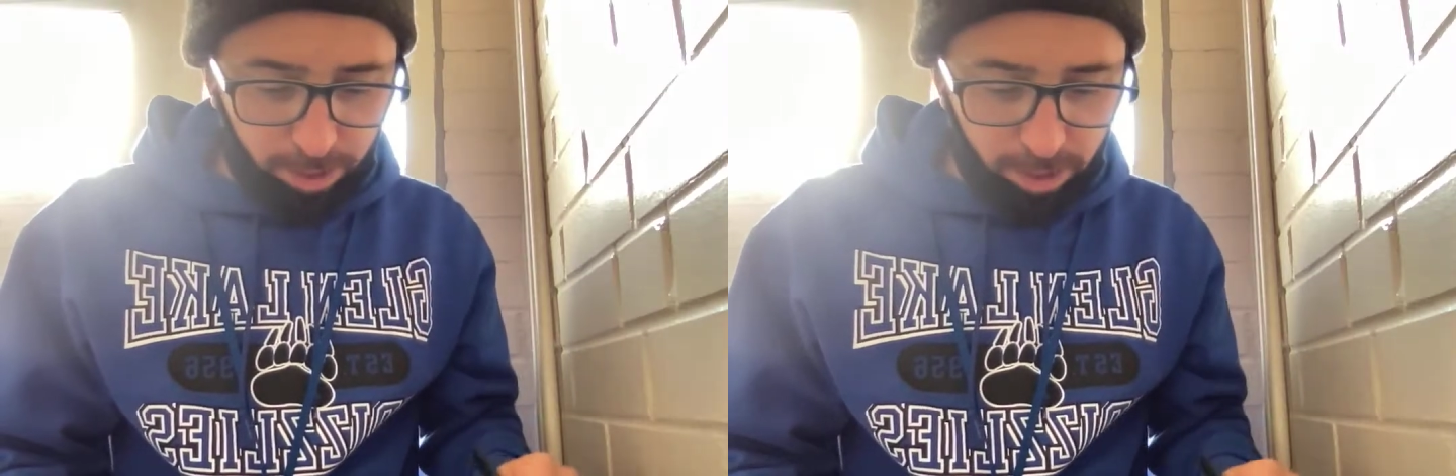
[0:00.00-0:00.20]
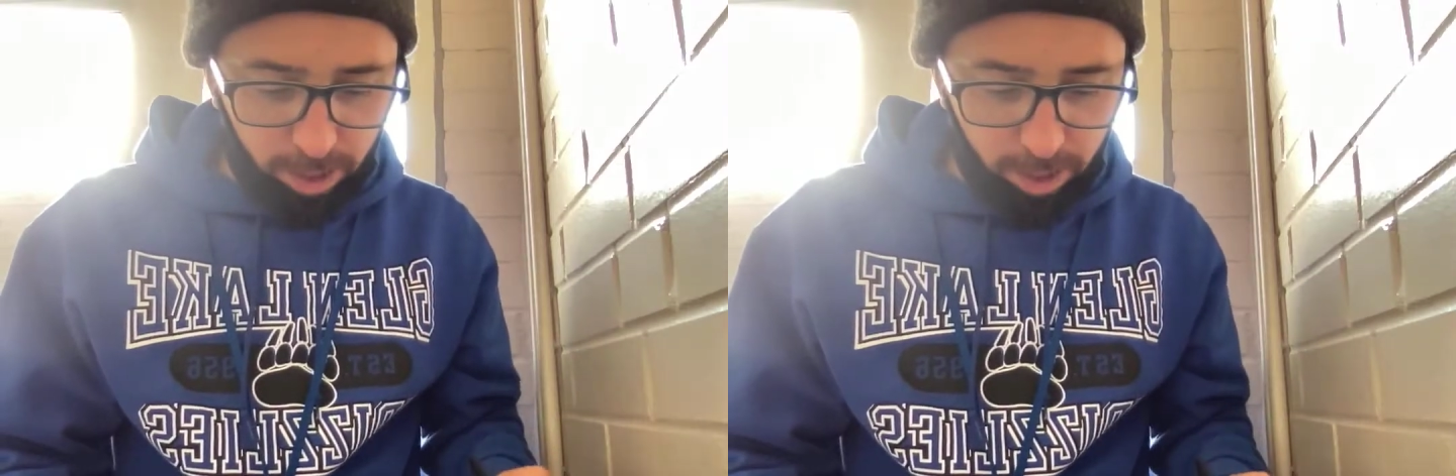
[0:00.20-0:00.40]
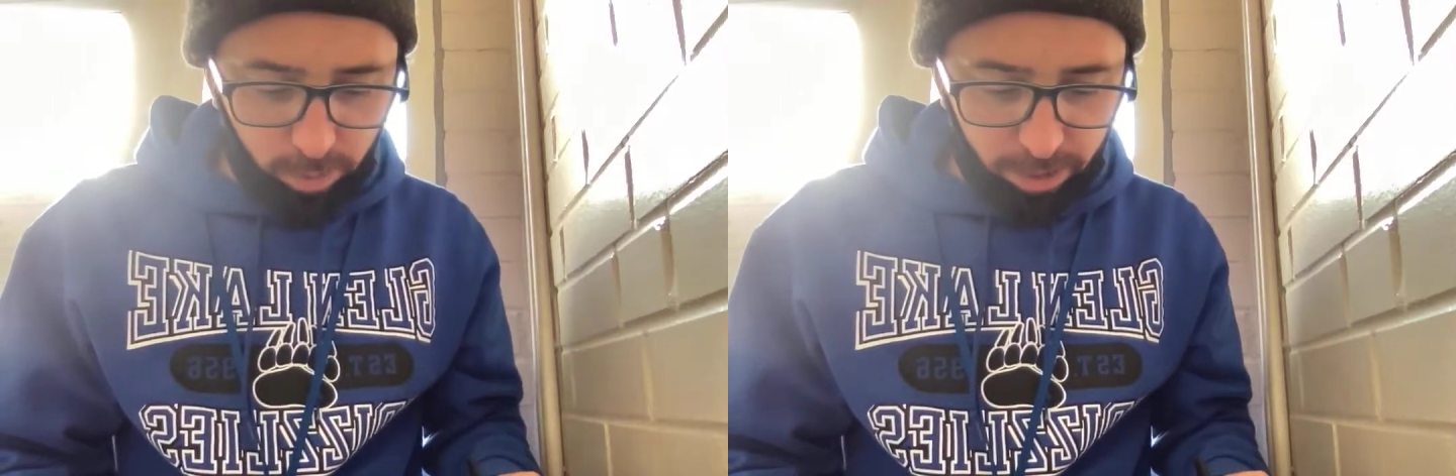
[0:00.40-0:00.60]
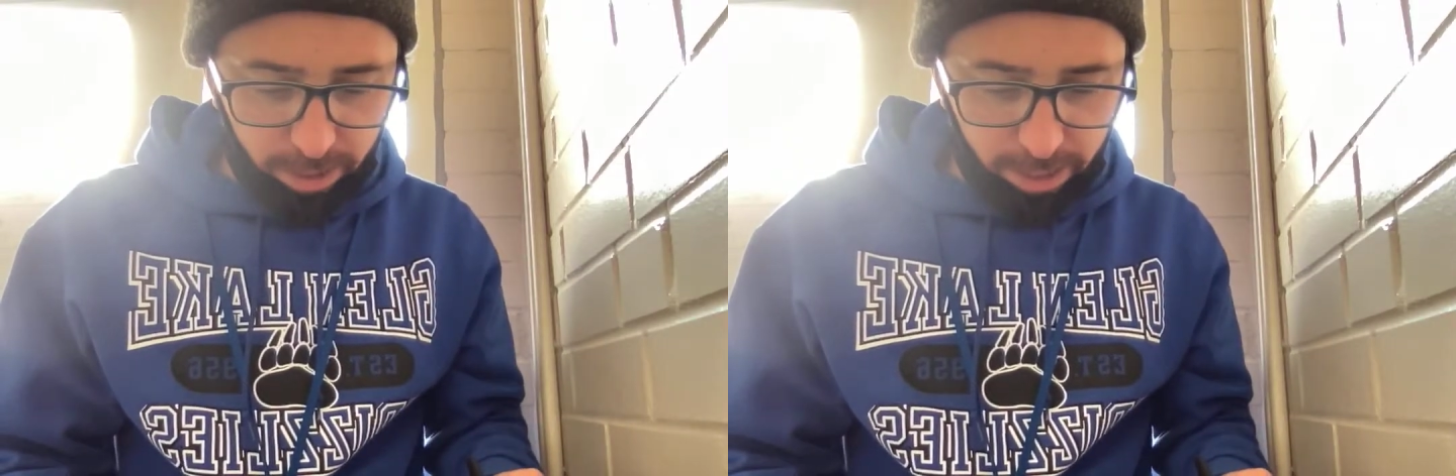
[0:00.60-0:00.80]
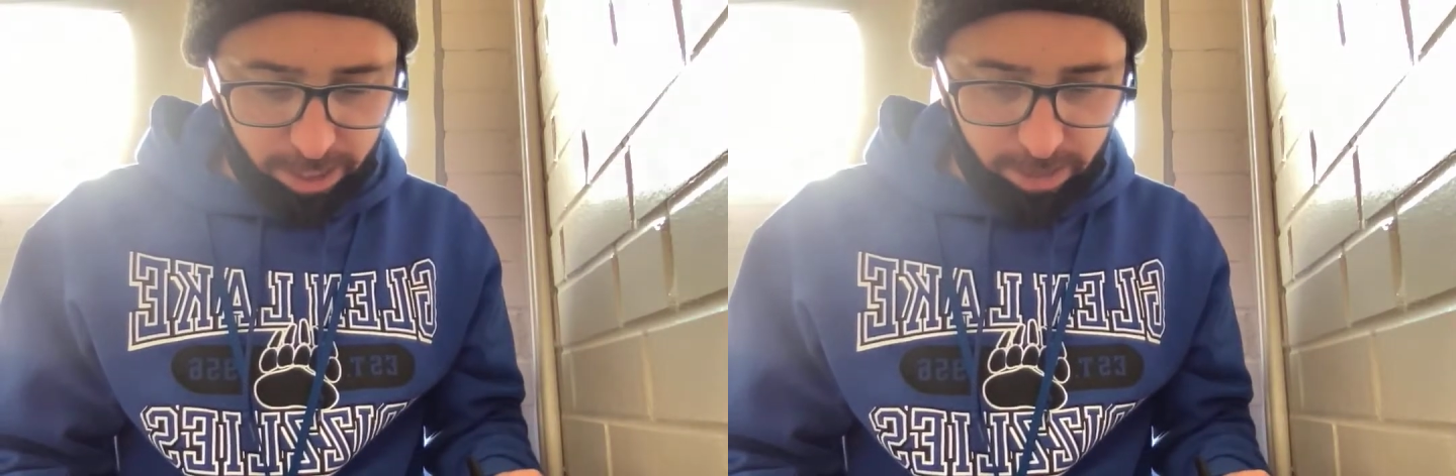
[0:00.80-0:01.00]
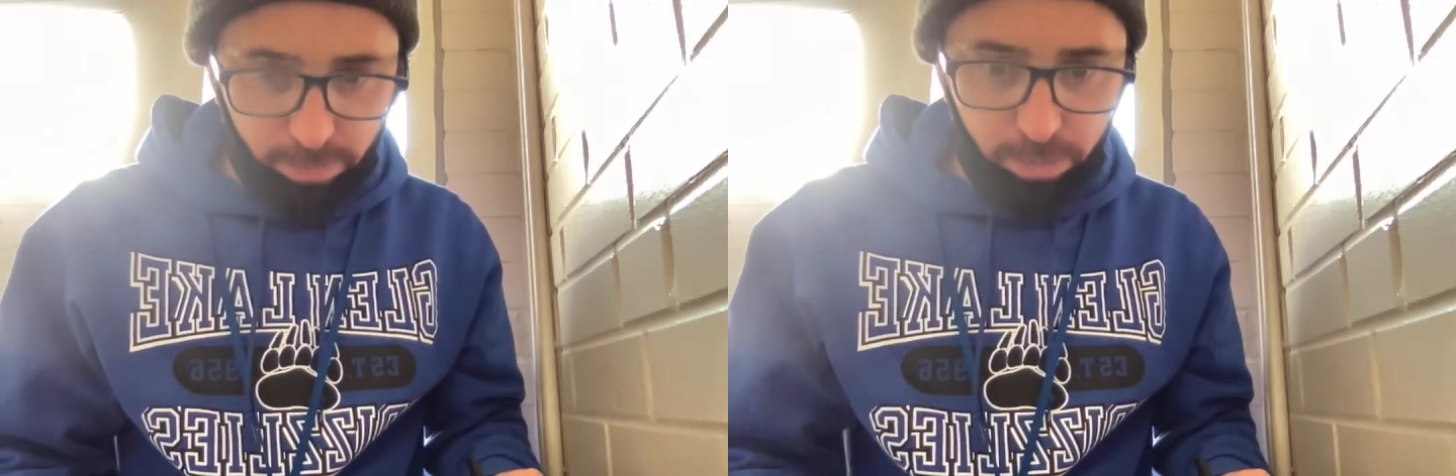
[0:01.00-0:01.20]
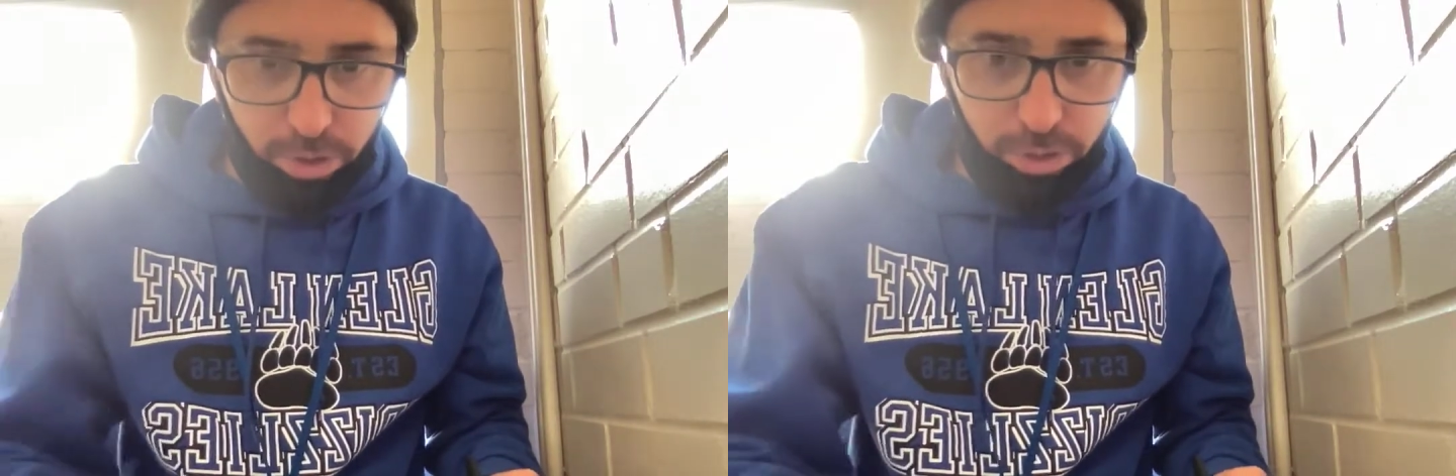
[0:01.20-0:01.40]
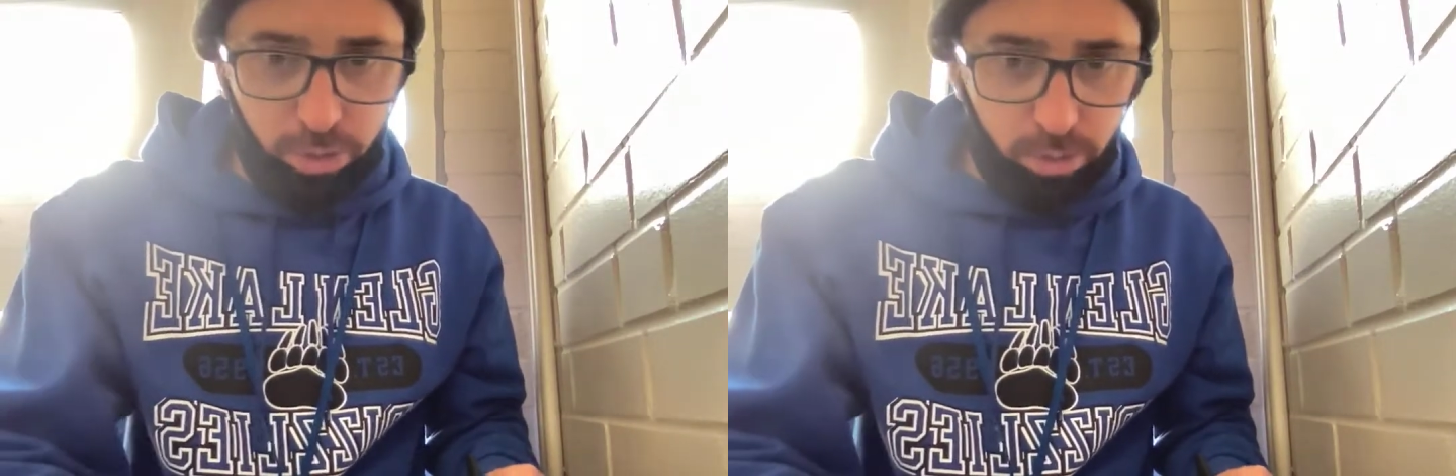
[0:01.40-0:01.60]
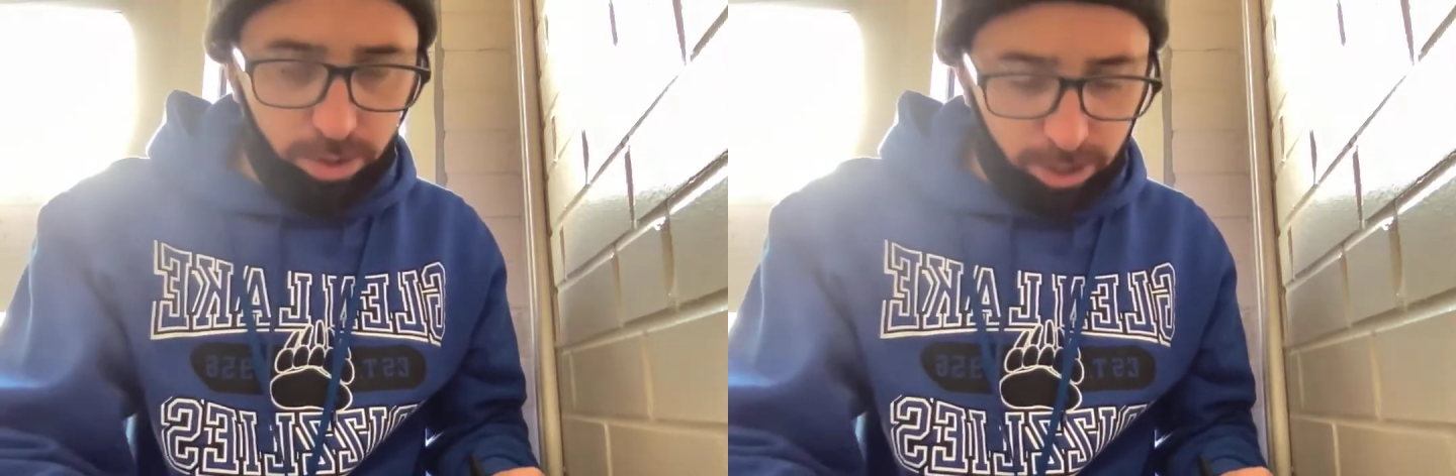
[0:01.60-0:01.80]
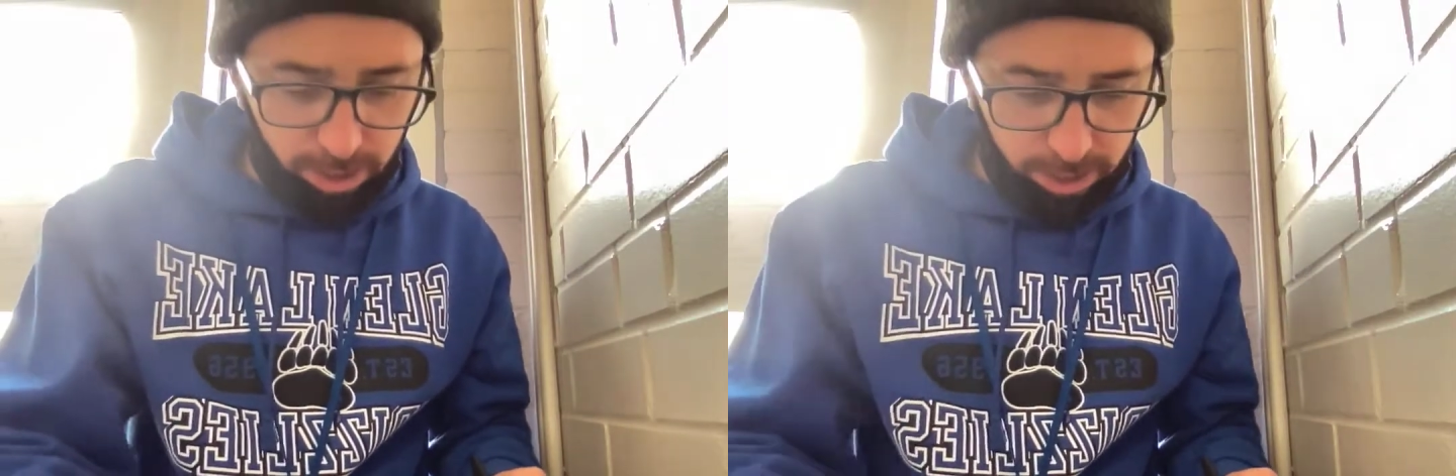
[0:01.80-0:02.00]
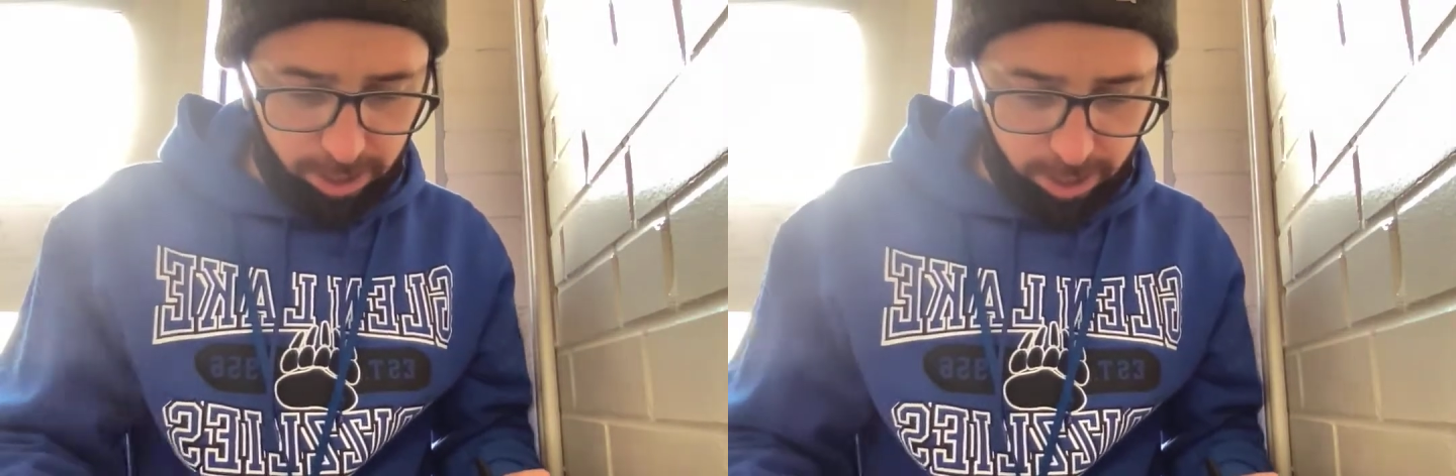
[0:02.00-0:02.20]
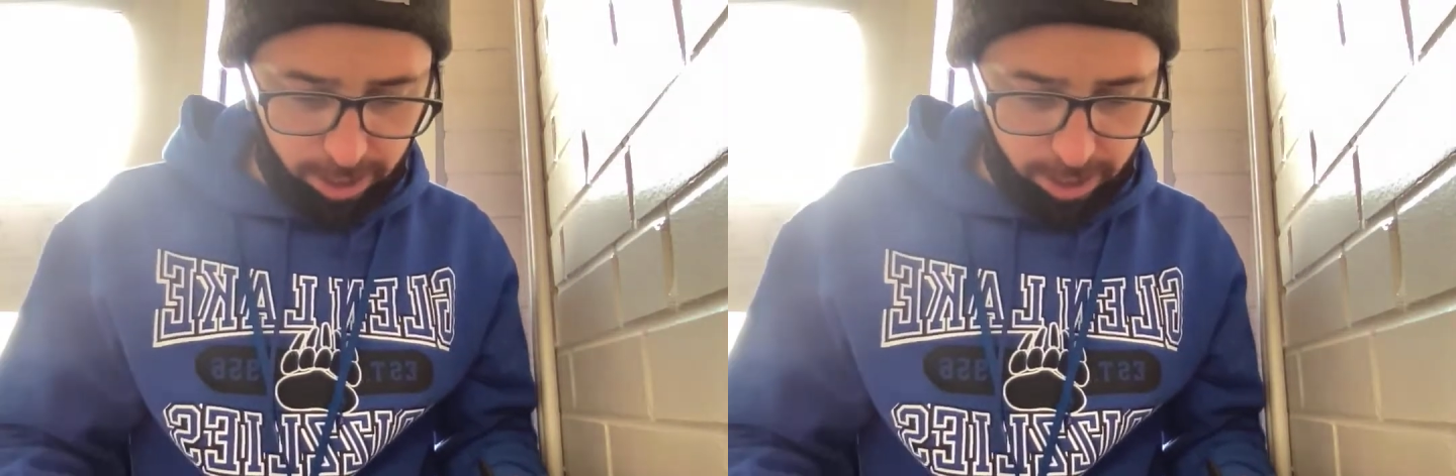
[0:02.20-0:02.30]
when it came to the